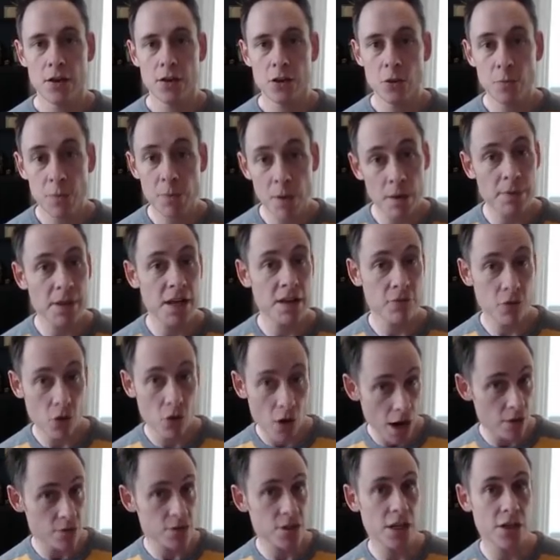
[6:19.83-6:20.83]
you probably have
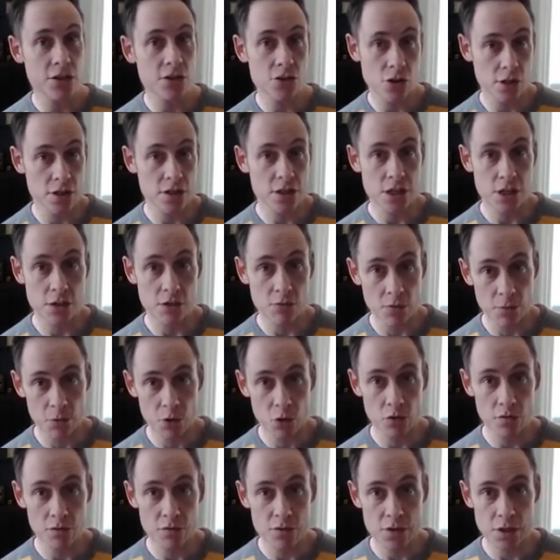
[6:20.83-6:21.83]
grounds to get your listing
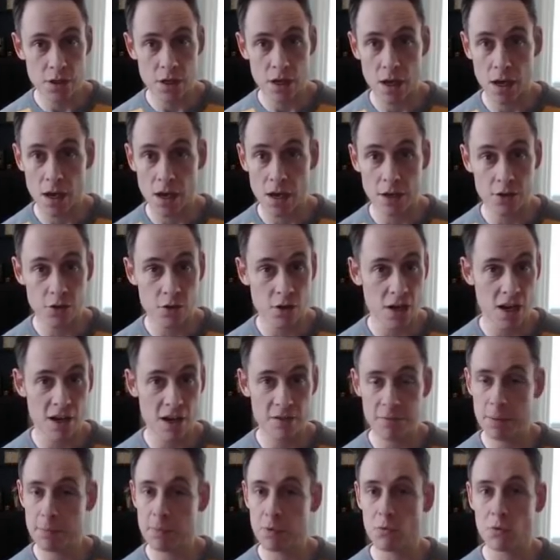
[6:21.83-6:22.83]
removed. You can
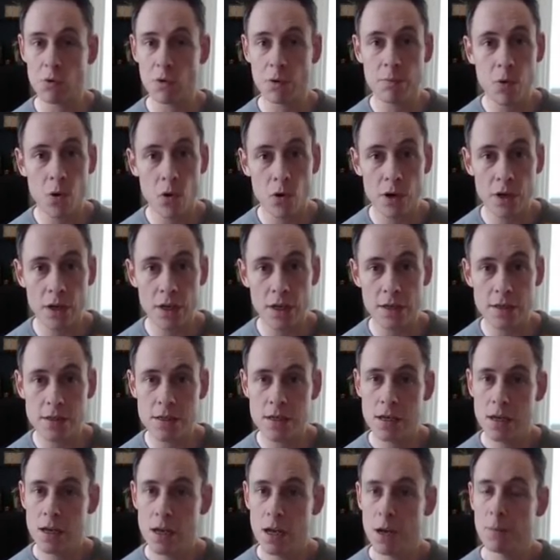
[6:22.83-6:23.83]
have people report
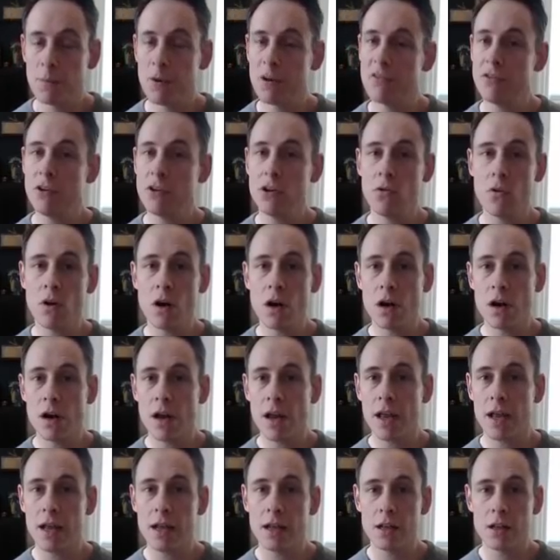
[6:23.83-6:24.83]
it. But if you
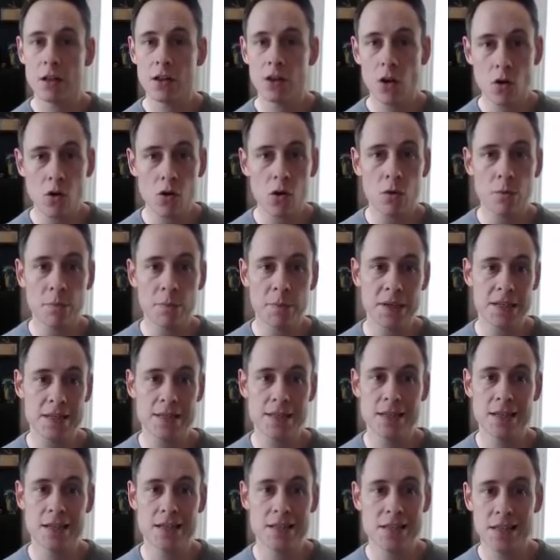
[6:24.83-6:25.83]
are a local
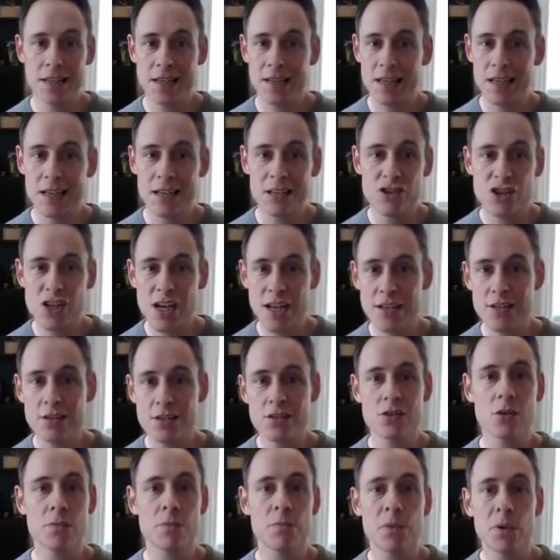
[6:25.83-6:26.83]
business,
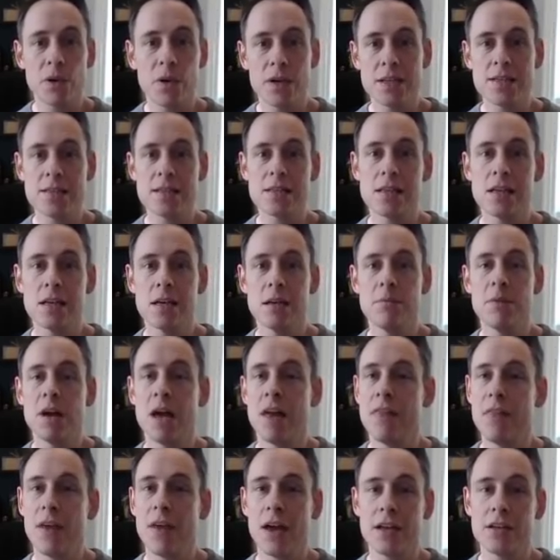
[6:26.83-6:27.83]
chances are pretty slim
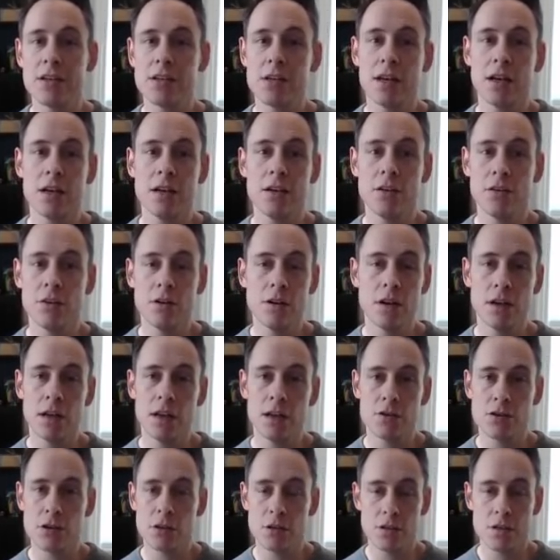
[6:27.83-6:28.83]
that you're going to
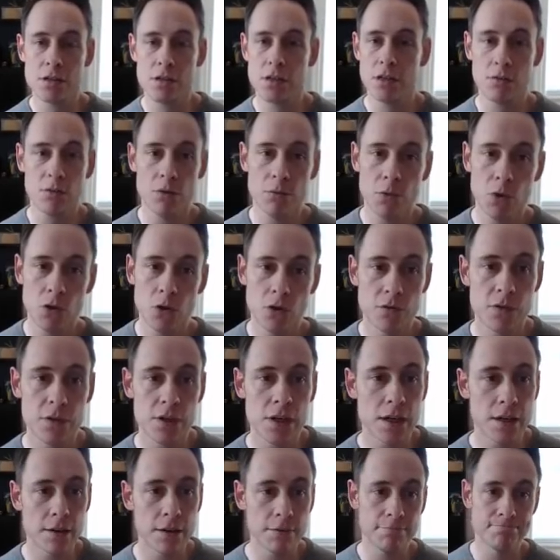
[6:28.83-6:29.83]
get your listing
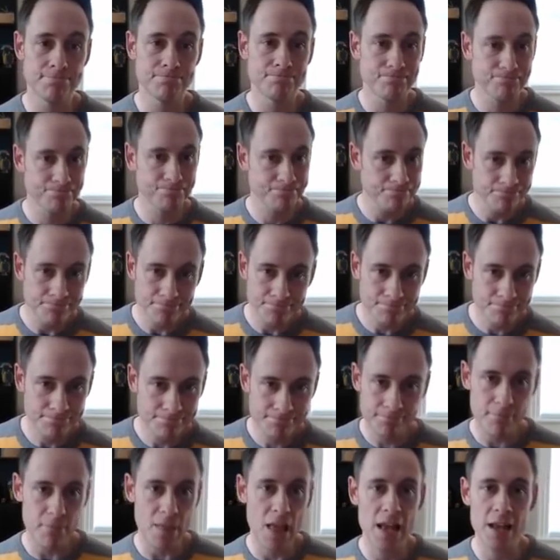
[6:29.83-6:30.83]
removed.
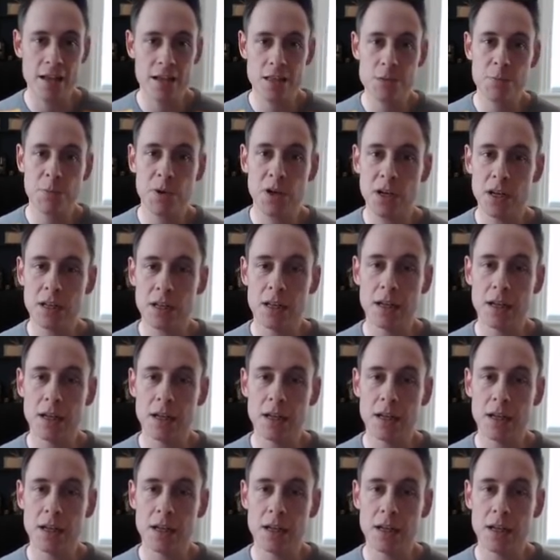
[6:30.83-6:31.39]
That's pretty